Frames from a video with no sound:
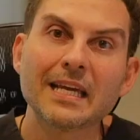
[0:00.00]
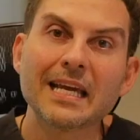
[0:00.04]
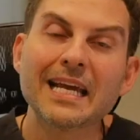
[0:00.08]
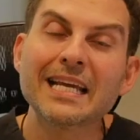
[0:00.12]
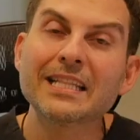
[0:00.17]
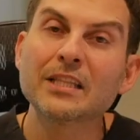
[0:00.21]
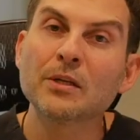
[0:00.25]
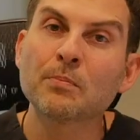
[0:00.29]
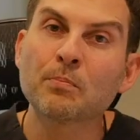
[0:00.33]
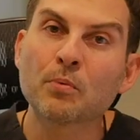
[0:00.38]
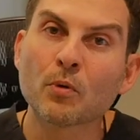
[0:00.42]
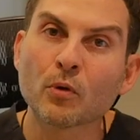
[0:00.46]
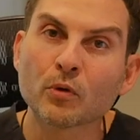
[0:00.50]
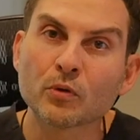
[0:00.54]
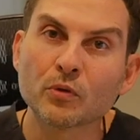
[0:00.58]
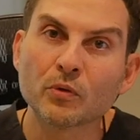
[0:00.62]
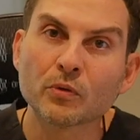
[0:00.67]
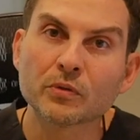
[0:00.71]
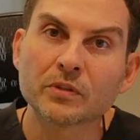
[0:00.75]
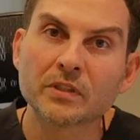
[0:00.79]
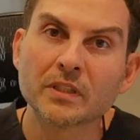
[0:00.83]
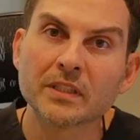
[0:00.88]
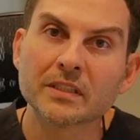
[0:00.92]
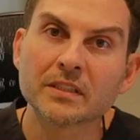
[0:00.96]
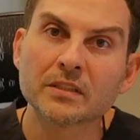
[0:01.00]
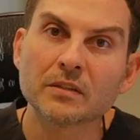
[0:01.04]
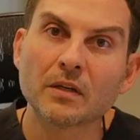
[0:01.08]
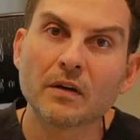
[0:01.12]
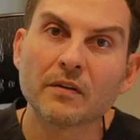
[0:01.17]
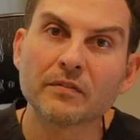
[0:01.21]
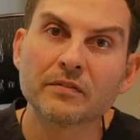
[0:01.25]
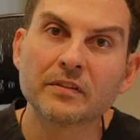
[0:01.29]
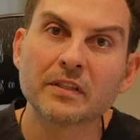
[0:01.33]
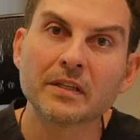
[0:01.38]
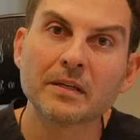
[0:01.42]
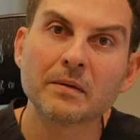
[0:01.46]
and the prognosis
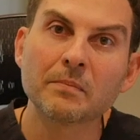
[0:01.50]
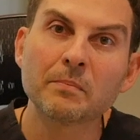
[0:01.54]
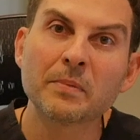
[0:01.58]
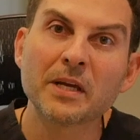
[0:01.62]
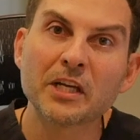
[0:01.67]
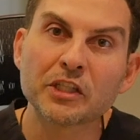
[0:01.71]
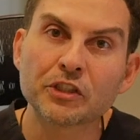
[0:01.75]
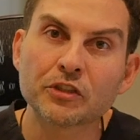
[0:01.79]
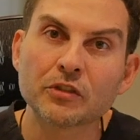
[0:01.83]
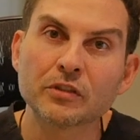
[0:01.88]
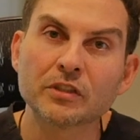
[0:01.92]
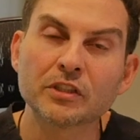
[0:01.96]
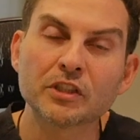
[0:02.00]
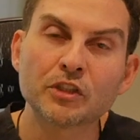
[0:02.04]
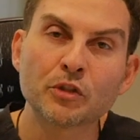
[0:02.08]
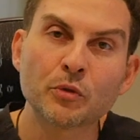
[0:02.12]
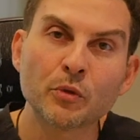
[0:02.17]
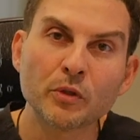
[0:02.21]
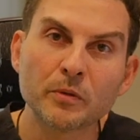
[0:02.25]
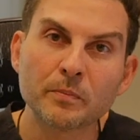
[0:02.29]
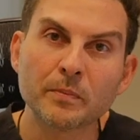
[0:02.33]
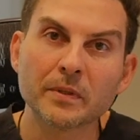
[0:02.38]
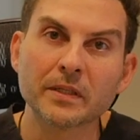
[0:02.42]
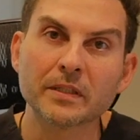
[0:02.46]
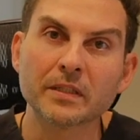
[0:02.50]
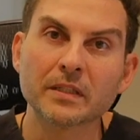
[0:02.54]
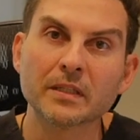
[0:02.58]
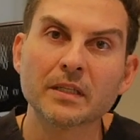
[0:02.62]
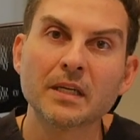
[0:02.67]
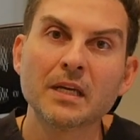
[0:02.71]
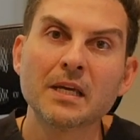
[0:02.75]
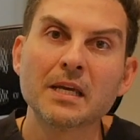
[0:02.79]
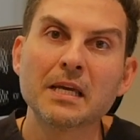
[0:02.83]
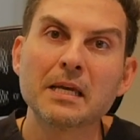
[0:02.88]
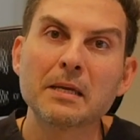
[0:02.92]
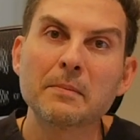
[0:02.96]
of the patient's treatment
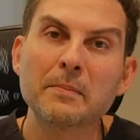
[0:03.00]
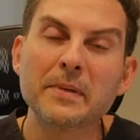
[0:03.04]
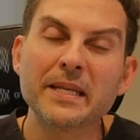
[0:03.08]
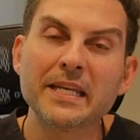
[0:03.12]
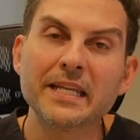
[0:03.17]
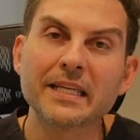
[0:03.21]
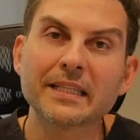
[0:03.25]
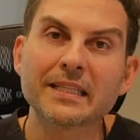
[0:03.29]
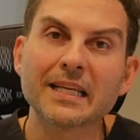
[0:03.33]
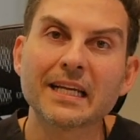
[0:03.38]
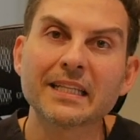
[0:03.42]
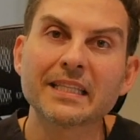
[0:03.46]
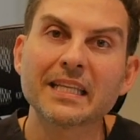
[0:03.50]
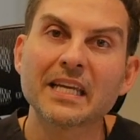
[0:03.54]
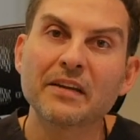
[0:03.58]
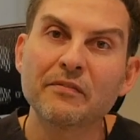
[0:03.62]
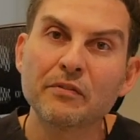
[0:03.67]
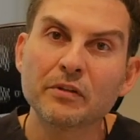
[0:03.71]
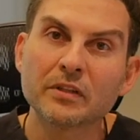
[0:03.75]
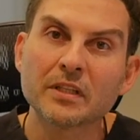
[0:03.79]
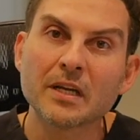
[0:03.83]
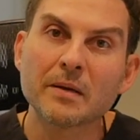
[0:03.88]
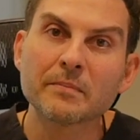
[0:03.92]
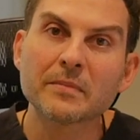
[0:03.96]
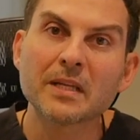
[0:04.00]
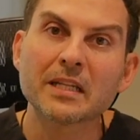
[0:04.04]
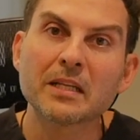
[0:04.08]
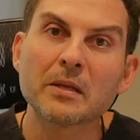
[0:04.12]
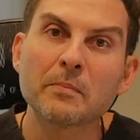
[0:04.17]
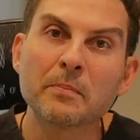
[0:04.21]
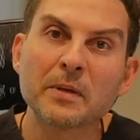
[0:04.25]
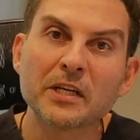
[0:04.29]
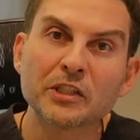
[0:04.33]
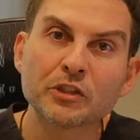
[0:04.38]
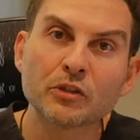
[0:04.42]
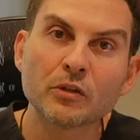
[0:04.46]
meaning that every time that the
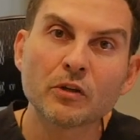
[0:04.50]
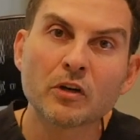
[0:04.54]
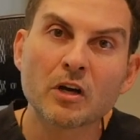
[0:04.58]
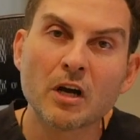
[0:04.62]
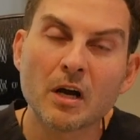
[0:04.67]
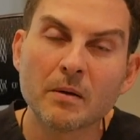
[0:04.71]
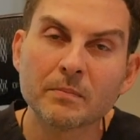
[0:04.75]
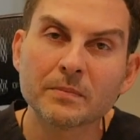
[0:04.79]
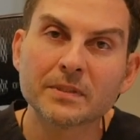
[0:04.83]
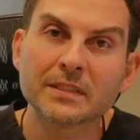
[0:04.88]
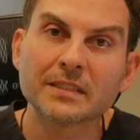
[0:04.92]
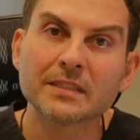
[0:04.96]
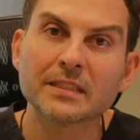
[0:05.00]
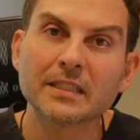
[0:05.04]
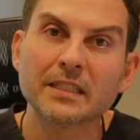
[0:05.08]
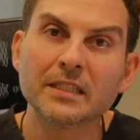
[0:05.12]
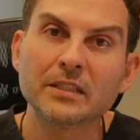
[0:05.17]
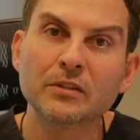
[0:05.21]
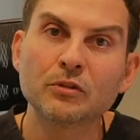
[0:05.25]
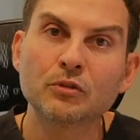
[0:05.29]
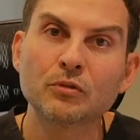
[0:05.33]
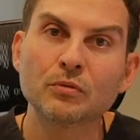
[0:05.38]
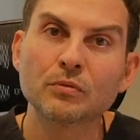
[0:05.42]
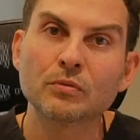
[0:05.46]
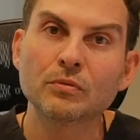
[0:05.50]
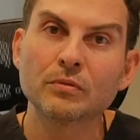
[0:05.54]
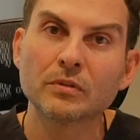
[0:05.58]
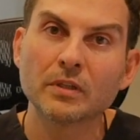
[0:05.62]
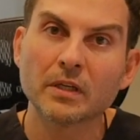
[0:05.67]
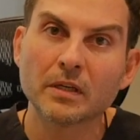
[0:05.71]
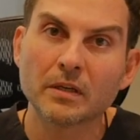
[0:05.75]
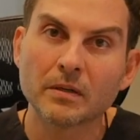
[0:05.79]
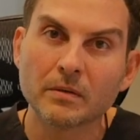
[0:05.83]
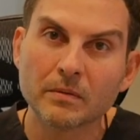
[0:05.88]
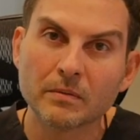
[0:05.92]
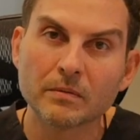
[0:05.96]
patient comes into
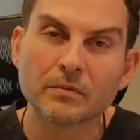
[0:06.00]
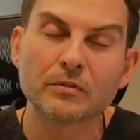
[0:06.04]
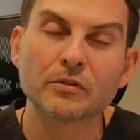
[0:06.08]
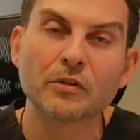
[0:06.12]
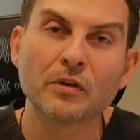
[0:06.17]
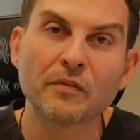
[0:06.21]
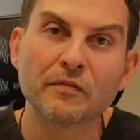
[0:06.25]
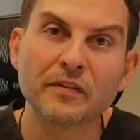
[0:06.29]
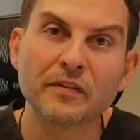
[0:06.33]
the, their